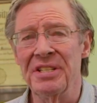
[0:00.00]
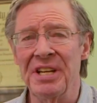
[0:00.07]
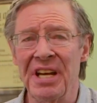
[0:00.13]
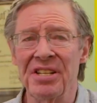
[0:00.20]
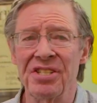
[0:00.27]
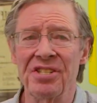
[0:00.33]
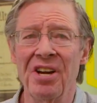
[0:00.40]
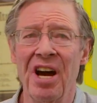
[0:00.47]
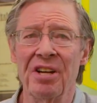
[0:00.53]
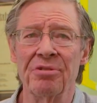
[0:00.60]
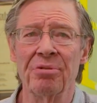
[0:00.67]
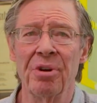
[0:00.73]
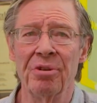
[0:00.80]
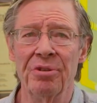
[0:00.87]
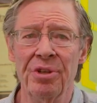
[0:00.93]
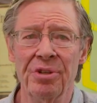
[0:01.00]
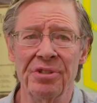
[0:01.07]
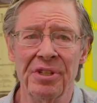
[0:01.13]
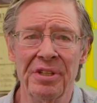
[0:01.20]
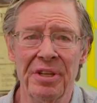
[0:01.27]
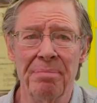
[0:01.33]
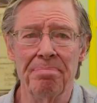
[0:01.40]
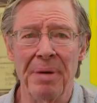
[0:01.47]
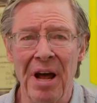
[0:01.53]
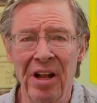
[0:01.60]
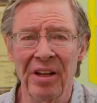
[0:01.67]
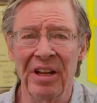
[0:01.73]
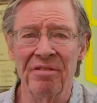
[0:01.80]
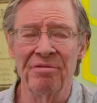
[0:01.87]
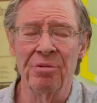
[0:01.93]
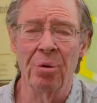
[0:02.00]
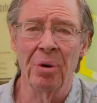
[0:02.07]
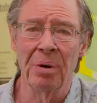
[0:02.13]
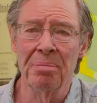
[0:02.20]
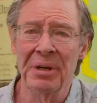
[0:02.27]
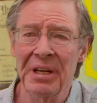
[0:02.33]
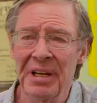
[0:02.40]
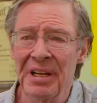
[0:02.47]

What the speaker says: testosterone use in the pellet form